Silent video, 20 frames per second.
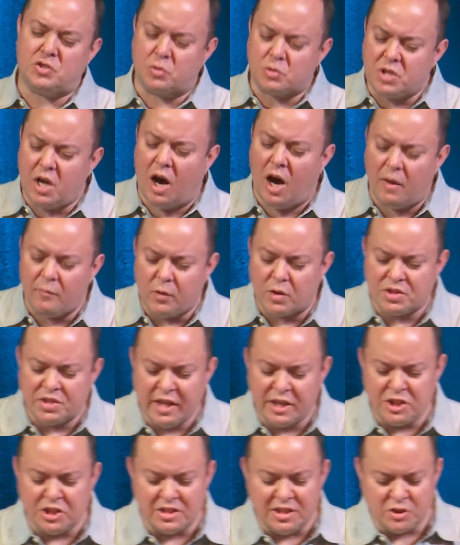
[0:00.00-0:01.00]
those
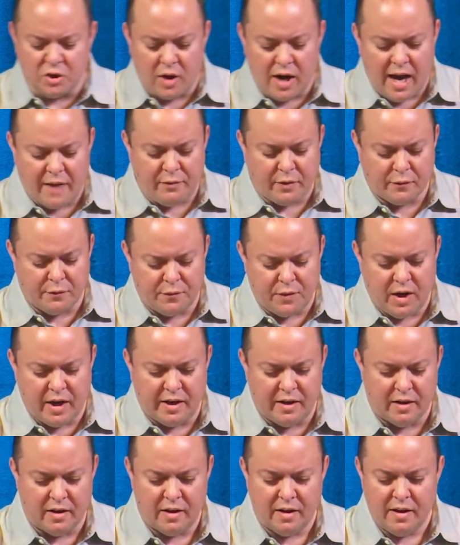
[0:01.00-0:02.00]
conversations that you're having
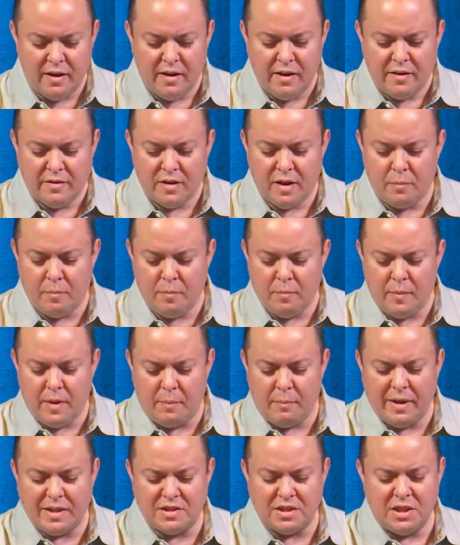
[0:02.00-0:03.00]
fun
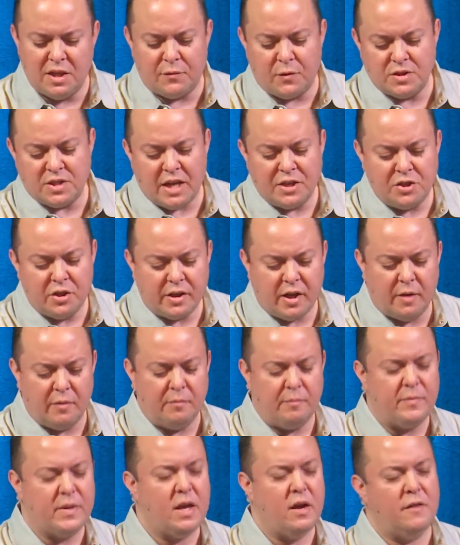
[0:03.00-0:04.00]
that makes a difference. I took
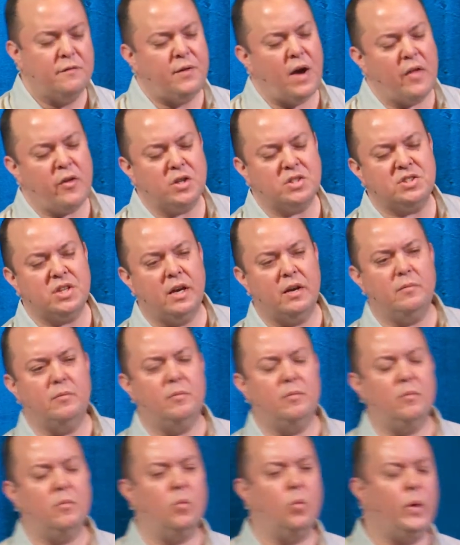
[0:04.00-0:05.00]
a
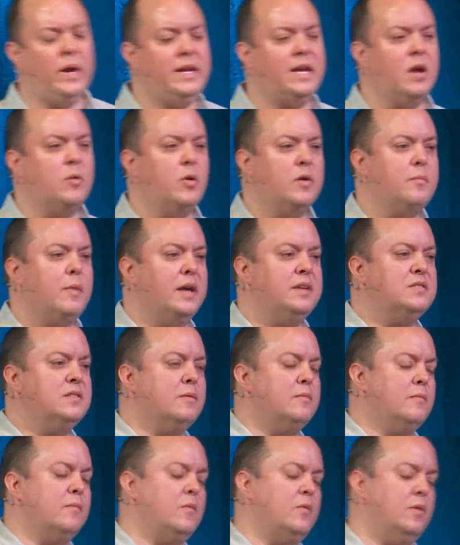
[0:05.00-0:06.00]
father-son weekend with my
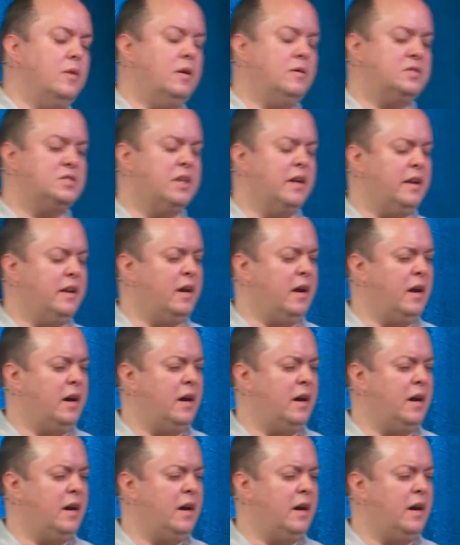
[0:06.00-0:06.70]
son